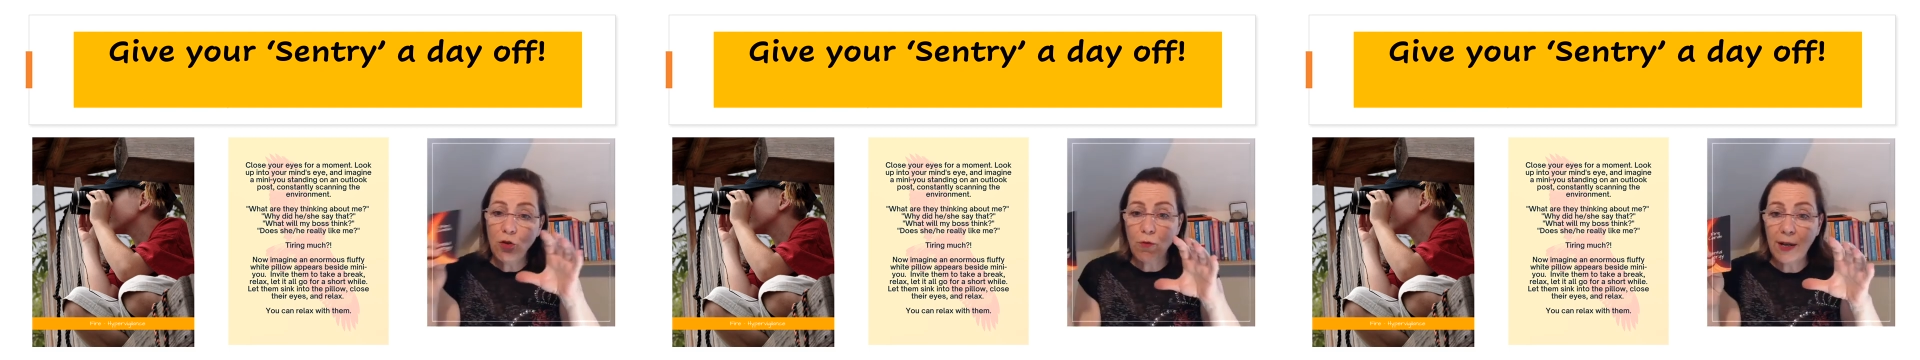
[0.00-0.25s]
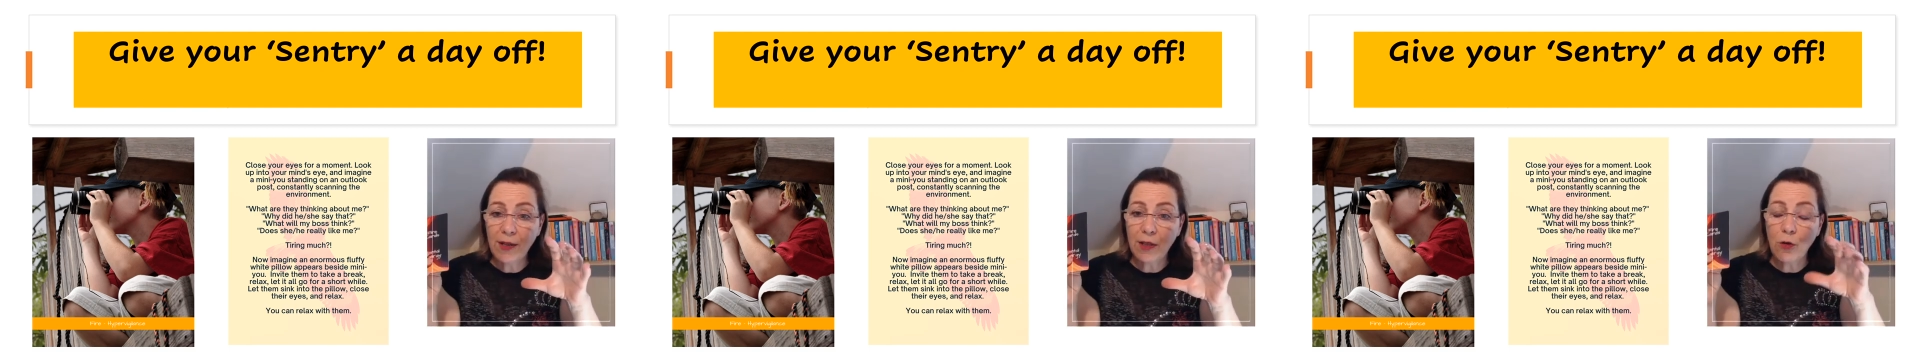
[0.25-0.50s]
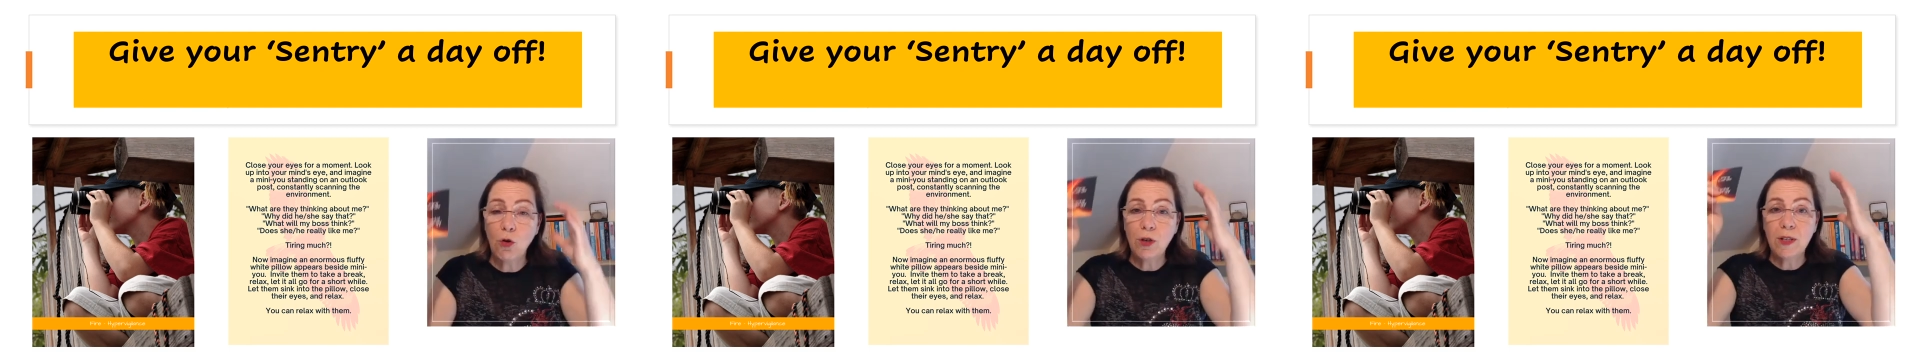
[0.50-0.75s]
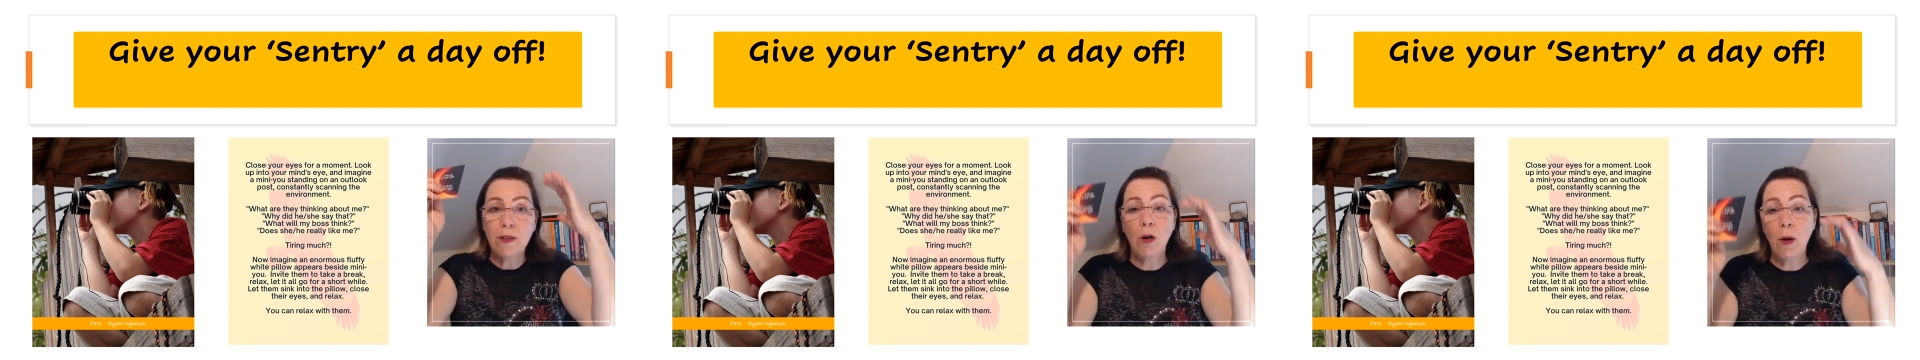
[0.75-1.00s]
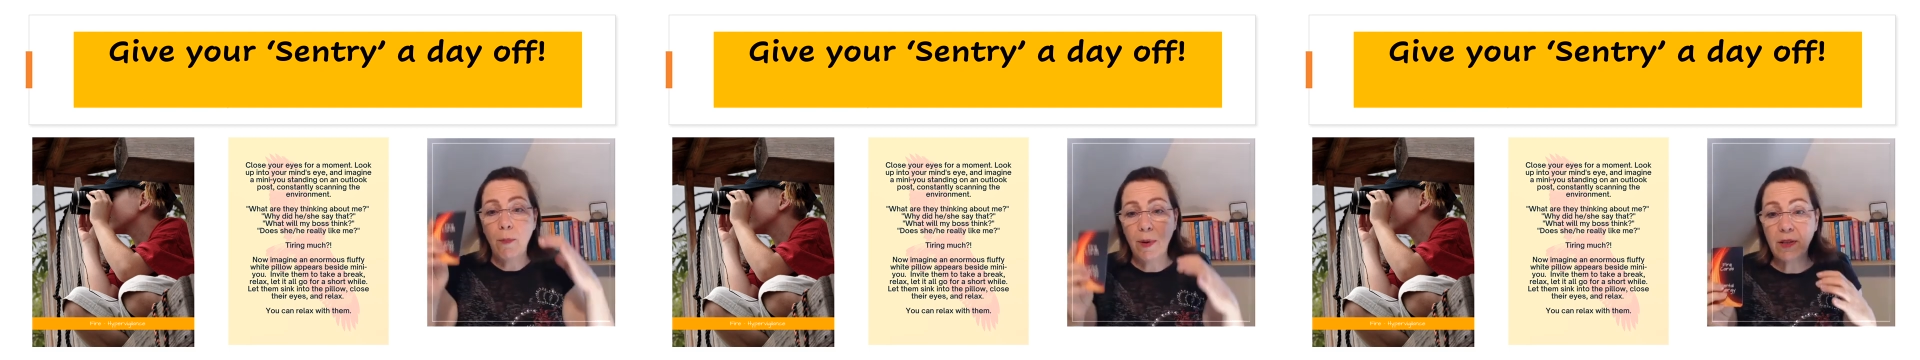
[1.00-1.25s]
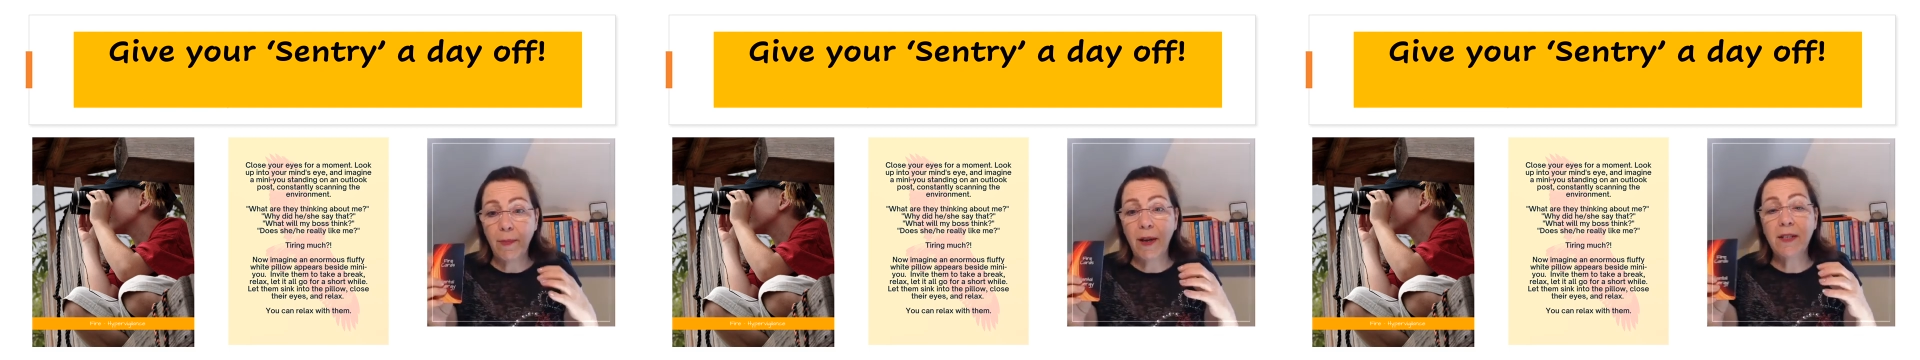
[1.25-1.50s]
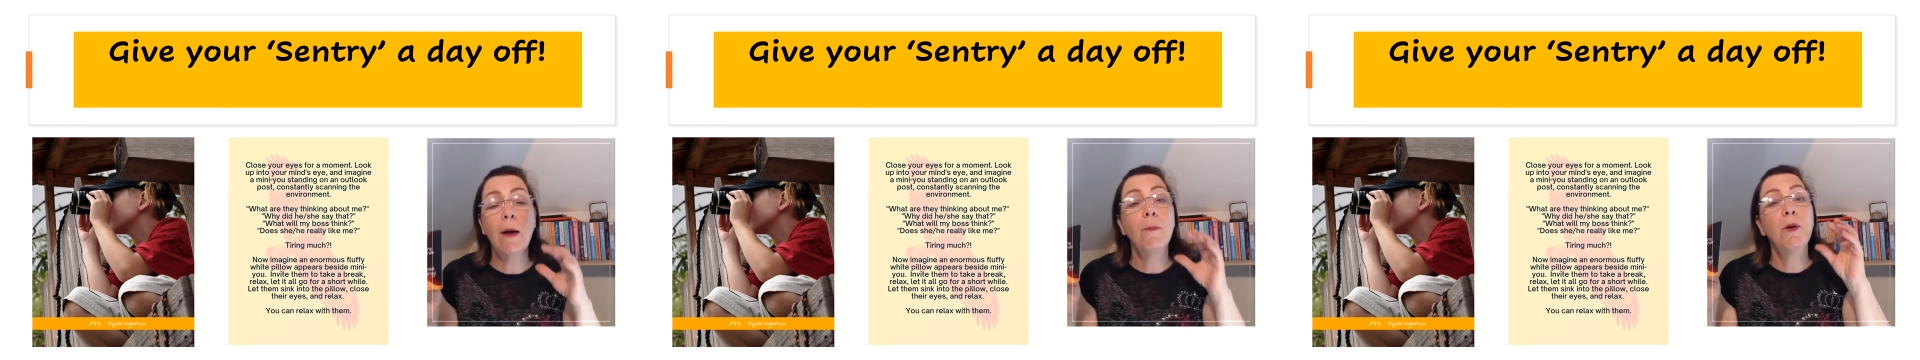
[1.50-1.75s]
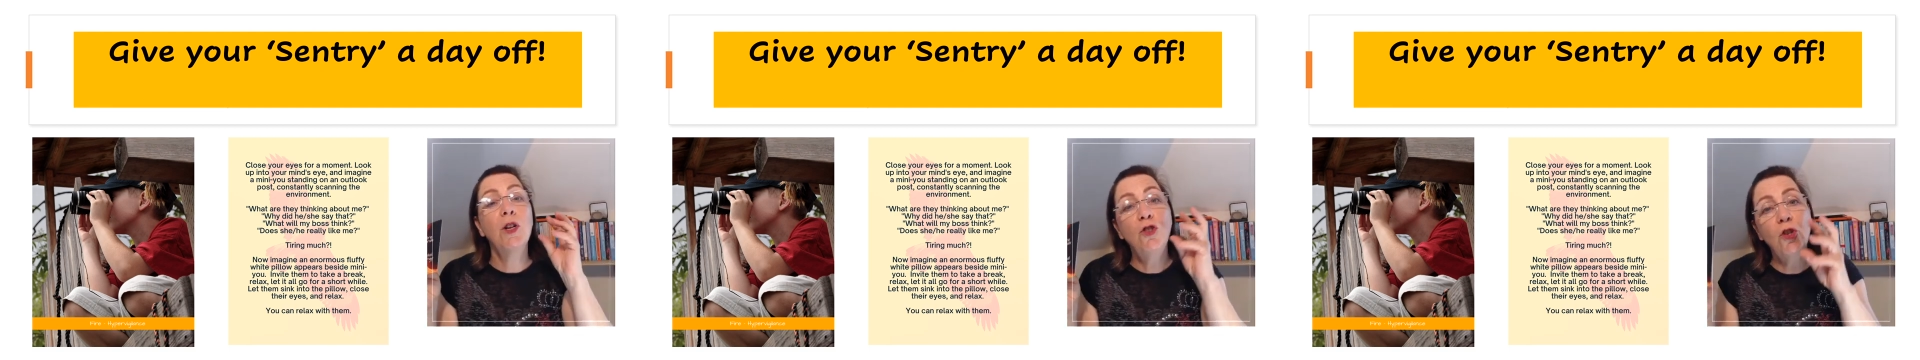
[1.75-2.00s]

counteracts the cortisol and brings it back down.